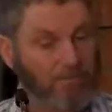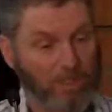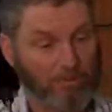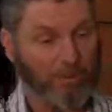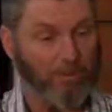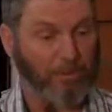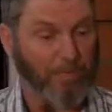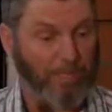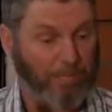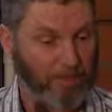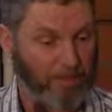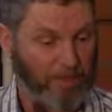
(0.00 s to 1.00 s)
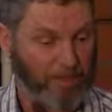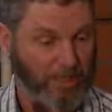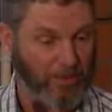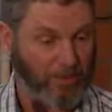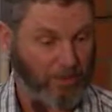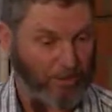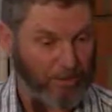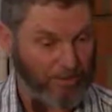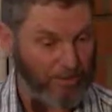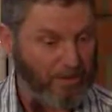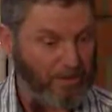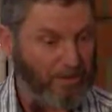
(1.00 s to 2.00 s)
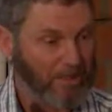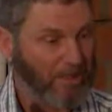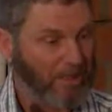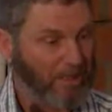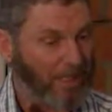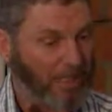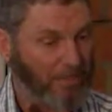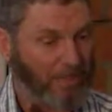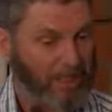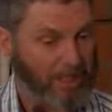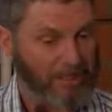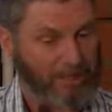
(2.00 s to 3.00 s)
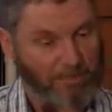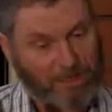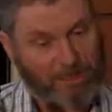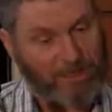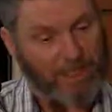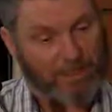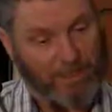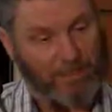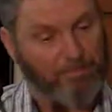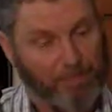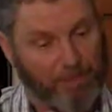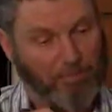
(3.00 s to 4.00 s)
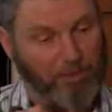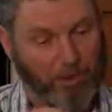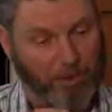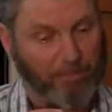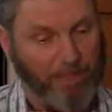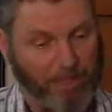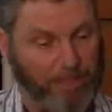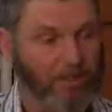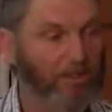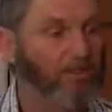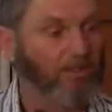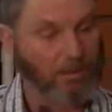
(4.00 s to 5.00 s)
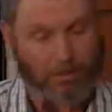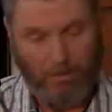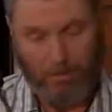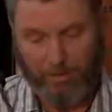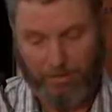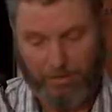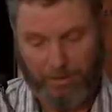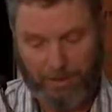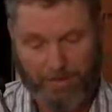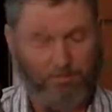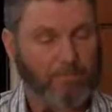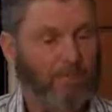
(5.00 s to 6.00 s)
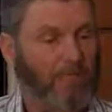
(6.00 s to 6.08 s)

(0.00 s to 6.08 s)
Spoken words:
So we were pretty happy with how it worked, and especially down the bottom end of the